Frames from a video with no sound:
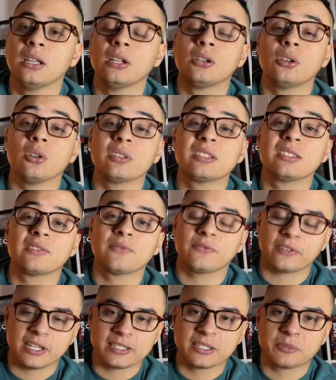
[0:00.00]
No, this is
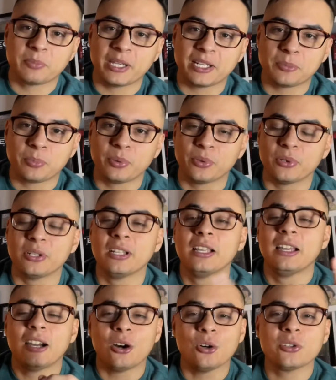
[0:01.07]
Francis Manipool.
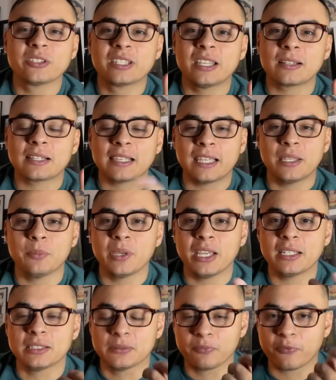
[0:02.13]
I always get Clay
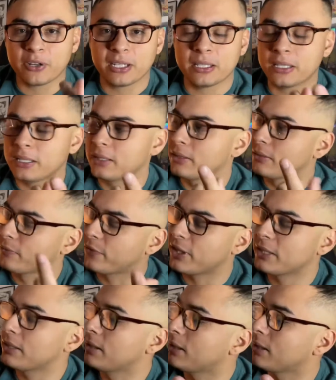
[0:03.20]
Man and
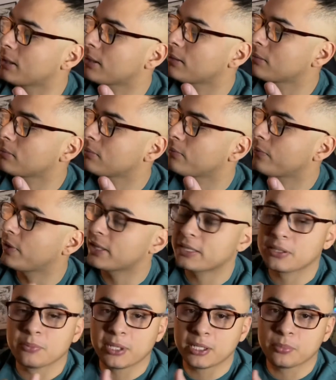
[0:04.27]

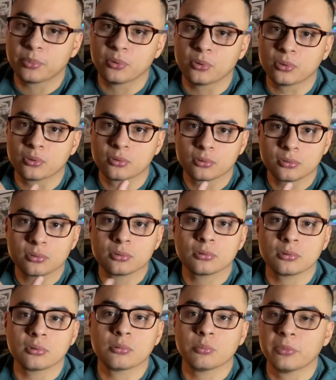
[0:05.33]
Francis Manipool
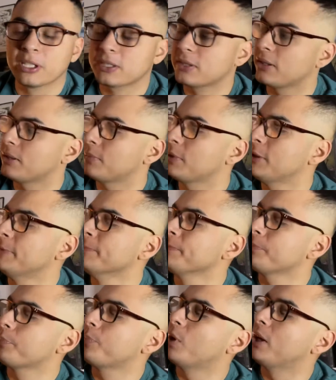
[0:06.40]
mixed up.
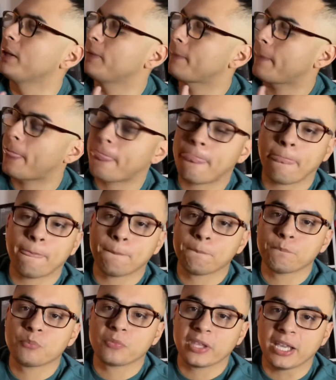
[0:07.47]
But
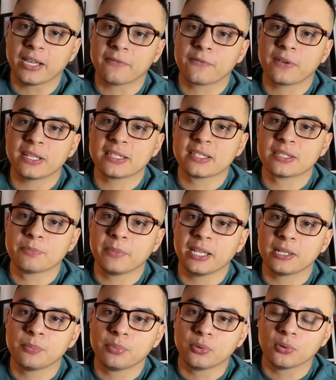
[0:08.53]
yeah, Francis
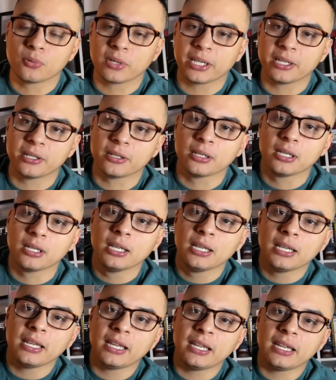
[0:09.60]
Manipool right here.
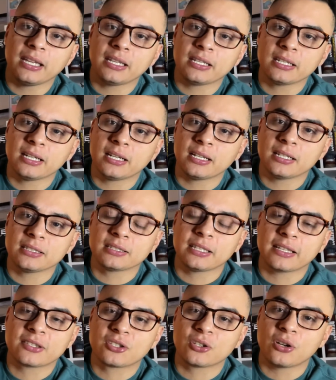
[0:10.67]
And
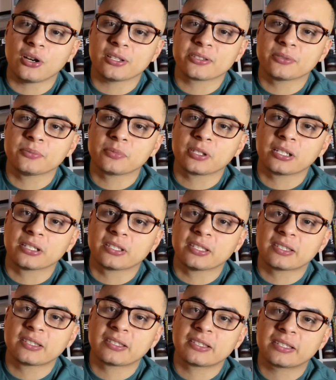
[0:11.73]
that's an awesome because
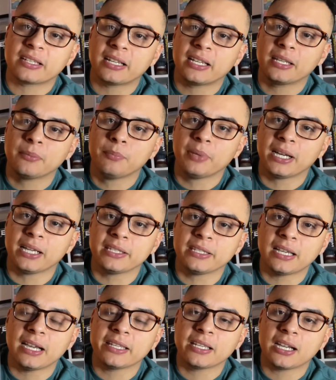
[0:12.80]
it's signed by
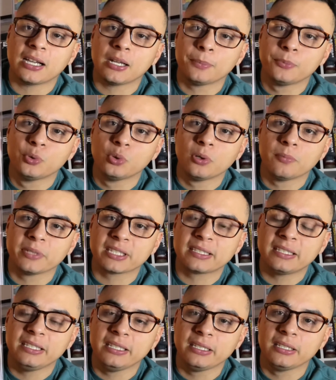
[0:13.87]
Yahya
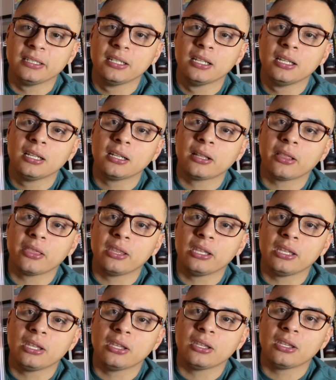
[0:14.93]
Abdul-Mateen,
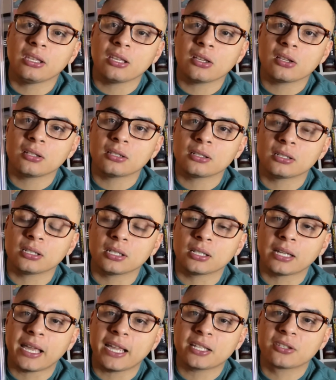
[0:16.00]
the
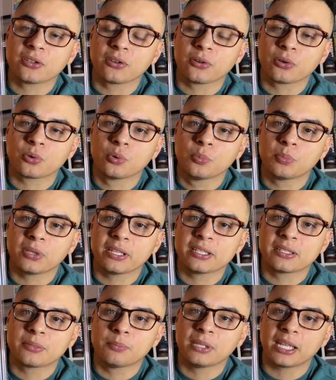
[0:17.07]
actor who
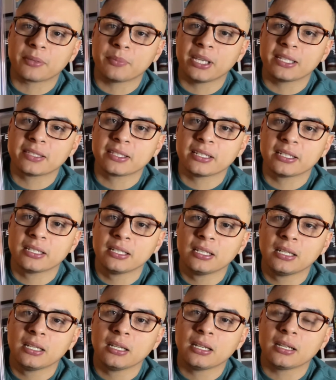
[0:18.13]
plays Black Manta.
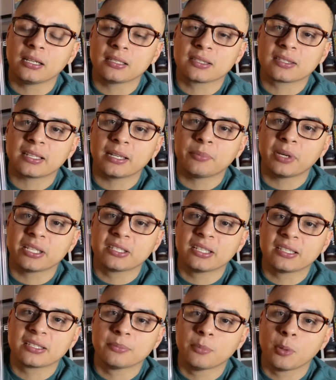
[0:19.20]
It's signed by
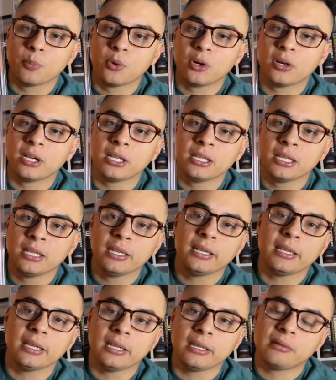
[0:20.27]
Jason Momoa
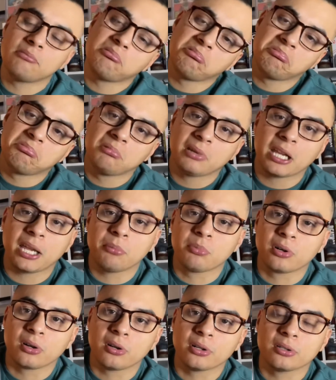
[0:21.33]
and
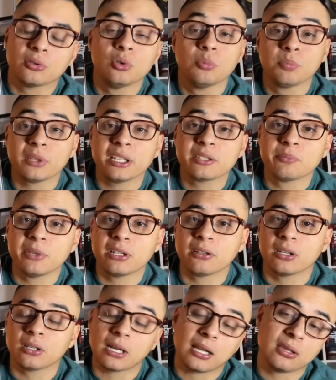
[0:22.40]
Amber Heard, who plays
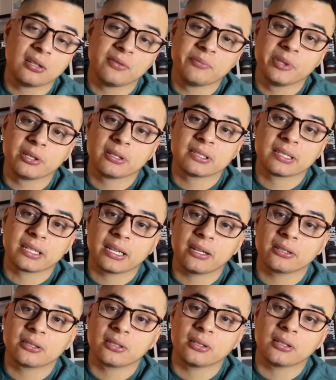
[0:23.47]
Mira. I love Mira as a
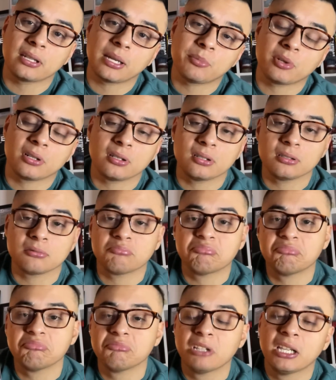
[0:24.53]
character. Amber
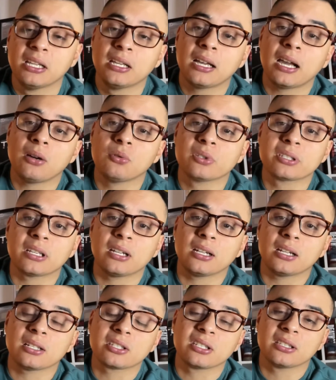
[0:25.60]
Heard, I wish
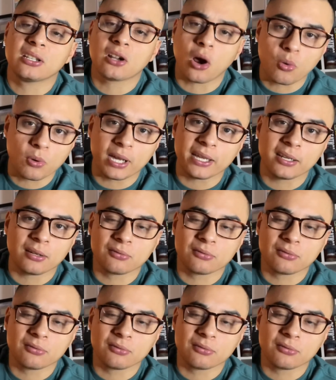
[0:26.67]
she did all right.